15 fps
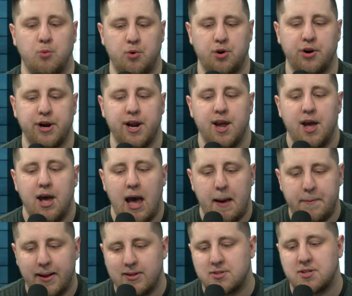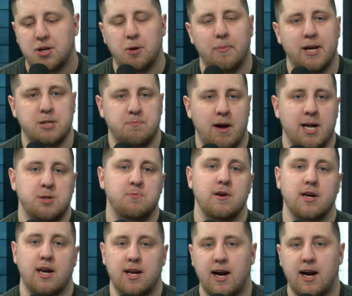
worry about skill-based matchmaking,